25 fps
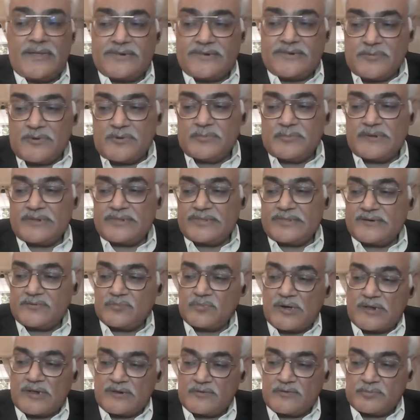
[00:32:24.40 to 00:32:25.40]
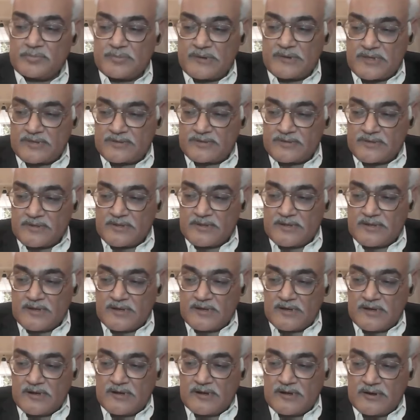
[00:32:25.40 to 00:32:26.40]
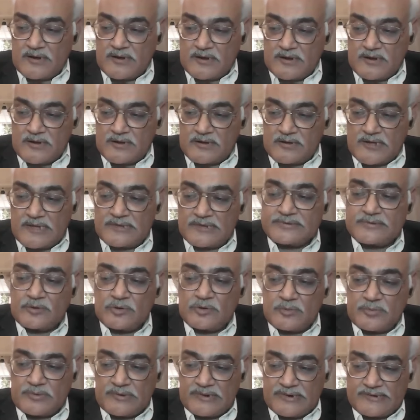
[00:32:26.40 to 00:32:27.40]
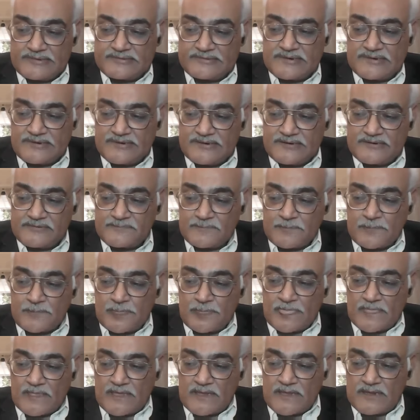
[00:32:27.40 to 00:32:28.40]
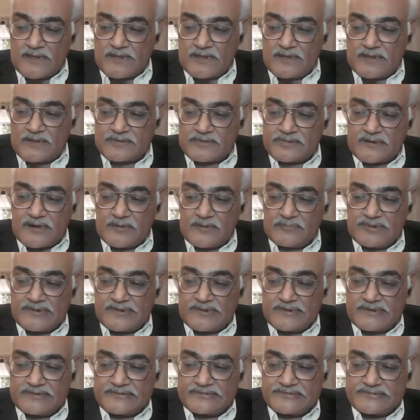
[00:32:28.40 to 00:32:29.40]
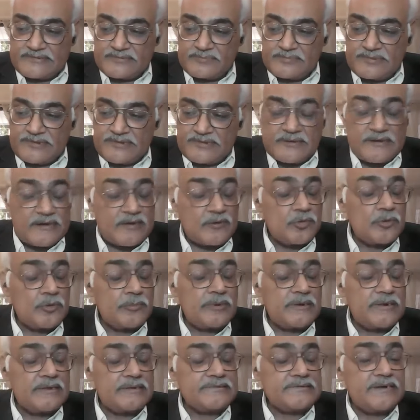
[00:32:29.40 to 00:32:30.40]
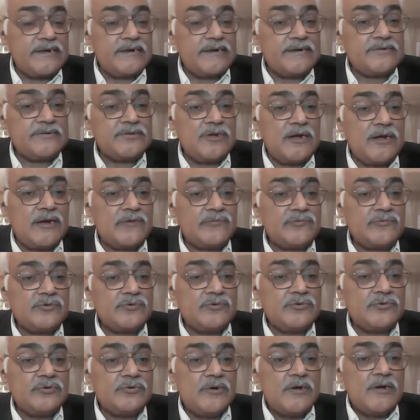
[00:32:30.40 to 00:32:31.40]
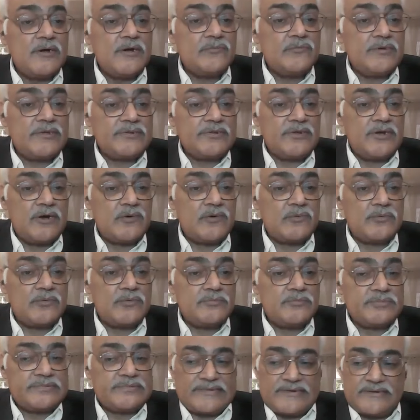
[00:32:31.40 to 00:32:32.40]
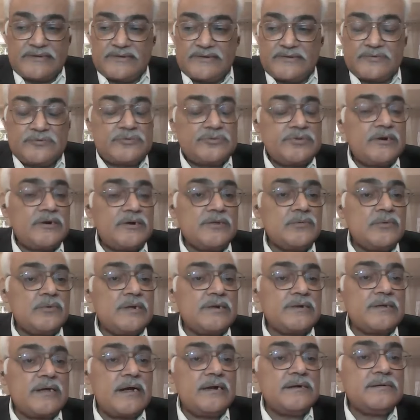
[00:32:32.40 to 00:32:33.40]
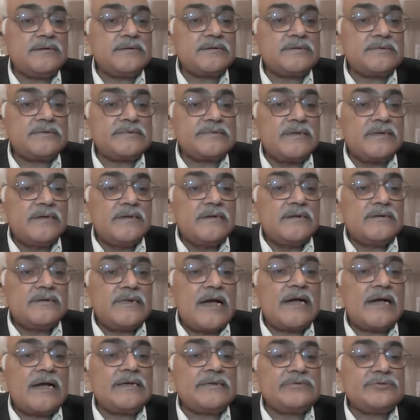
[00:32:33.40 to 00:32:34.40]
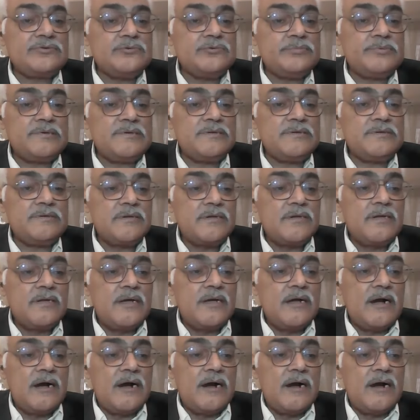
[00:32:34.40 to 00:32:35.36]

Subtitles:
I remember that one of my, as a global HR head, the communication being the global HR head, you have to, when you're sending to 31 countries, there has to be